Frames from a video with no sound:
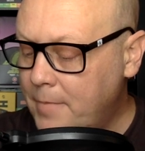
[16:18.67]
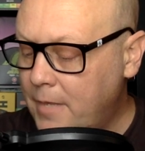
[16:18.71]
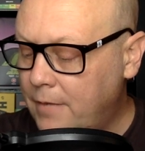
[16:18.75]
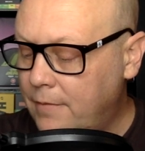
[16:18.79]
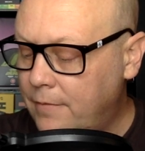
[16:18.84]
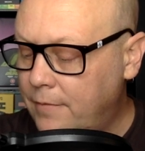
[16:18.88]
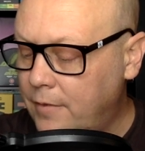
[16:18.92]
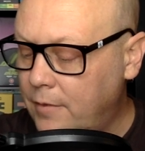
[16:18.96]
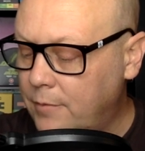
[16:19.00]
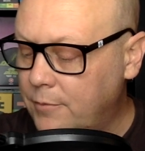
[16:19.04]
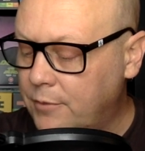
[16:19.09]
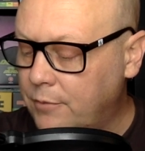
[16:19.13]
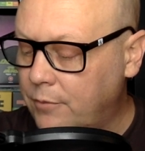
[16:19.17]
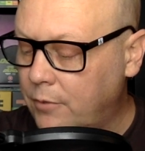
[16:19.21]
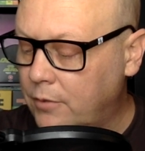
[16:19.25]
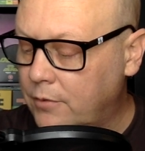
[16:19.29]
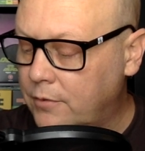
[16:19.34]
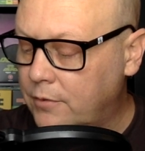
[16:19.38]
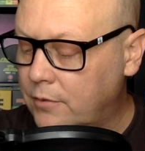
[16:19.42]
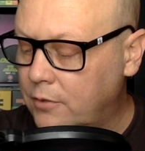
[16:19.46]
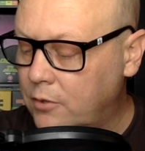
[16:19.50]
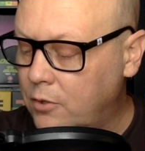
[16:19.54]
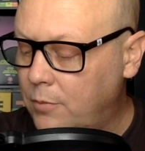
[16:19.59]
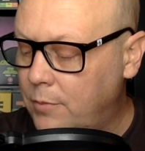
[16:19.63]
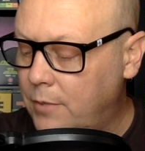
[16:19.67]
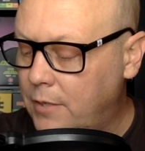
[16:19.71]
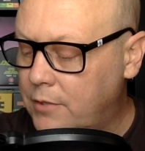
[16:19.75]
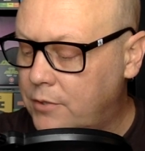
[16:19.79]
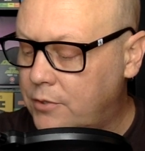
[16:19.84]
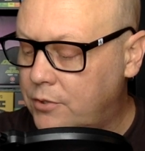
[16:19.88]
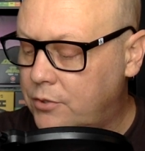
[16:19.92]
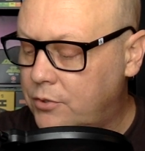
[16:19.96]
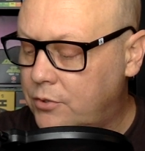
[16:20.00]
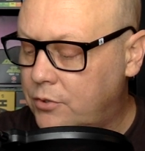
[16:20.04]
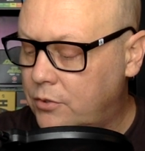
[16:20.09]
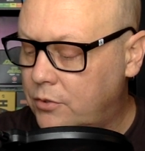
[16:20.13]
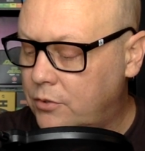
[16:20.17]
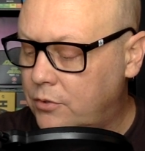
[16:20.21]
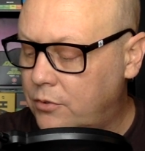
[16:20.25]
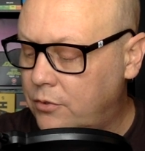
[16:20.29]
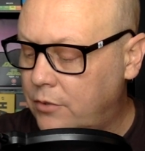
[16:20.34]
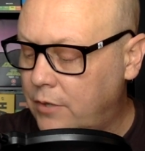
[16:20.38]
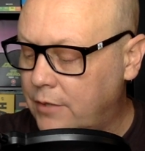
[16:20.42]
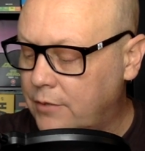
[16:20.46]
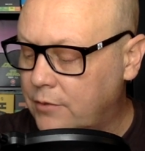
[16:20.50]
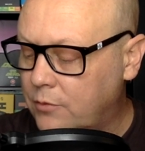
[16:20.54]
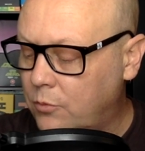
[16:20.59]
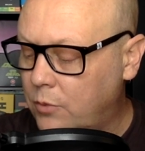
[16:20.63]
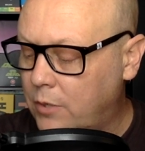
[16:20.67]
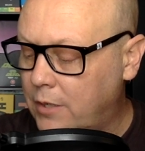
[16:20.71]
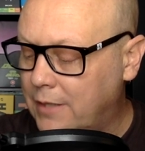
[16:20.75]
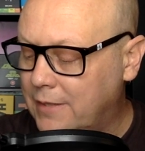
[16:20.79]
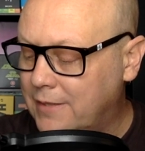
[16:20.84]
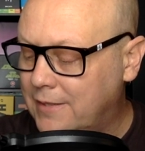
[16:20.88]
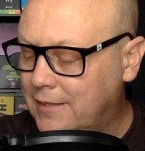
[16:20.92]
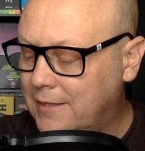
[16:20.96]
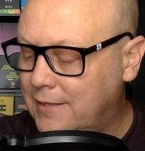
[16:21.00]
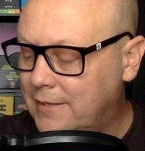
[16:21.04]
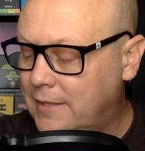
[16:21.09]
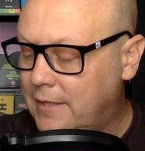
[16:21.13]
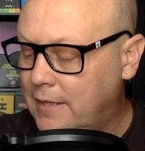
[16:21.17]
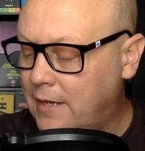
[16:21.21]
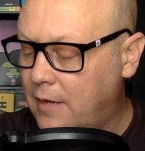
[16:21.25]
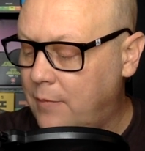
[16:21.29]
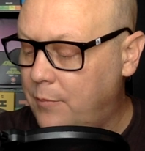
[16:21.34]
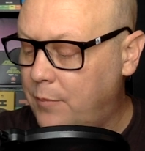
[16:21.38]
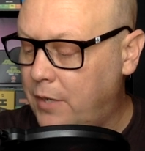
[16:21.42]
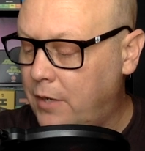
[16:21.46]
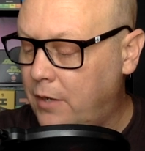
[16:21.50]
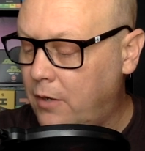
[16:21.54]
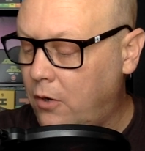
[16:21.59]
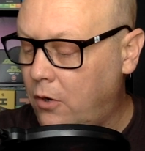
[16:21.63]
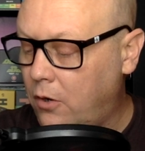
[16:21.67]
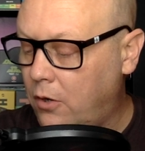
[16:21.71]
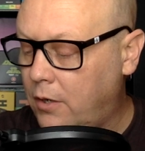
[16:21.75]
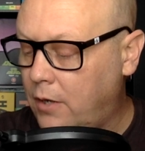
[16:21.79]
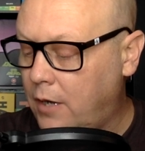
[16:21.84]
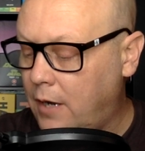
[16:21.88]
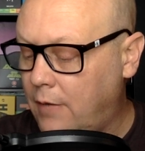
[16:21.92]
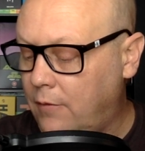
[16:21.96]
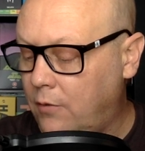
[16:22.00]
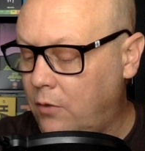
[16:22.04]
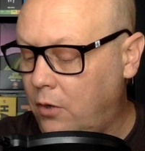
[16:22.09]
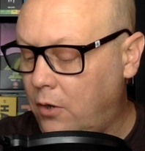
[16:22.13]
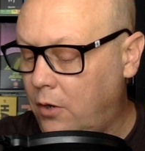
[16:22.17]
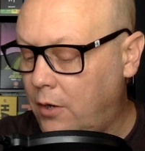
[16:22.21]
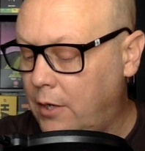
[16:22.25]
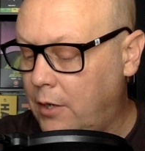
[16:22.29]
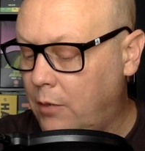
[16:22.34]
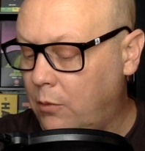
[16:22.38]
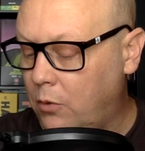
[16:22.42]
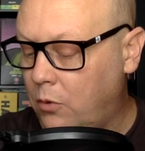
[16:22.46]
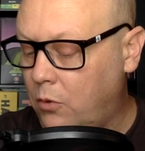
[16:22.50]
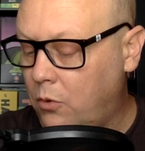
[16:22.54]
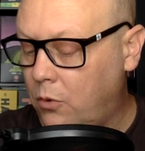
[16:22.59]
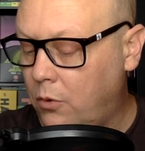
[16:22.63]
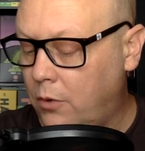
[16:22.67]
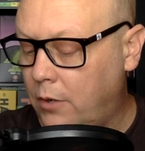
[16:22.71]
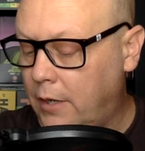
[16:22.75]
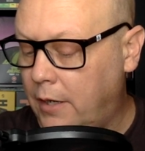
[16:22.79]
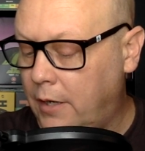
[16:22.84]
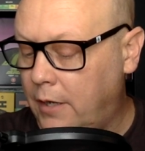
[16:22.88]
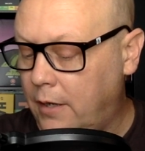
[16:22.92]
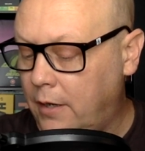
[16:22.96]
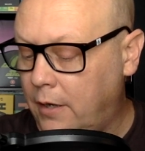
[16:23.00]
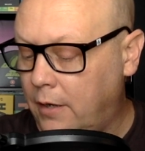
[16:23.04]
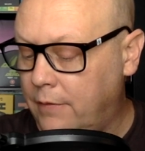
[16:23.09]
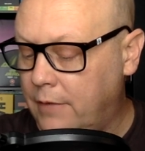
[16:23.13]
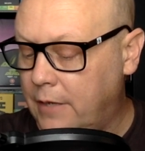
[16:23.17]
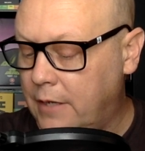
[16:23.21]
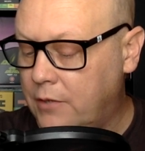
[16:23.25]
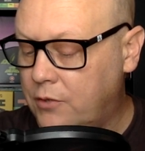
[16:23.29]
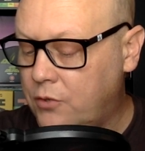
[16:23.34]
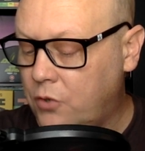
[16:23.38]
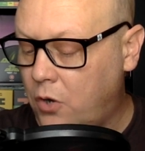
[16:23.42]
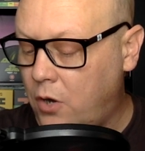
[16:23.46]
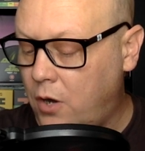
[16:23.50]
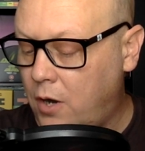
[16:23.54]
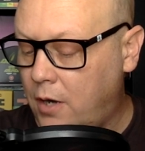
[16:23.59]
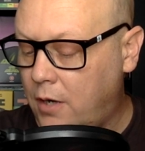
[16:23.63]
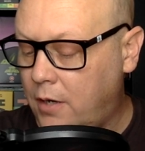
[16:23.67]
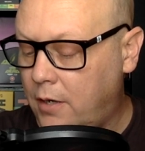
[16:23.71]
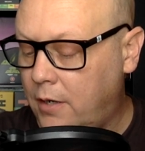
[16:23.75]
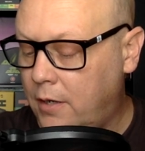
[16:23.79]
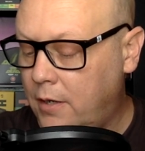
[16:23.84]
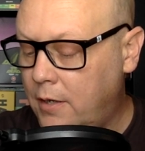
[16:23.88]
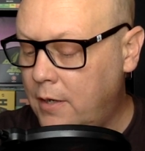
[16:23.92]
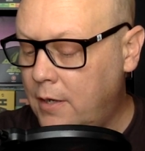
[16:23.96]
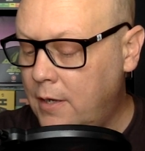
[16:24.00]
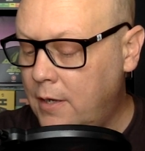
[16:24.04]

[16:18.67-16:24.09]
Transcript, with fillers: films of Ernst Lubitsch, 2001, a 69 minute archival audio recording of a talk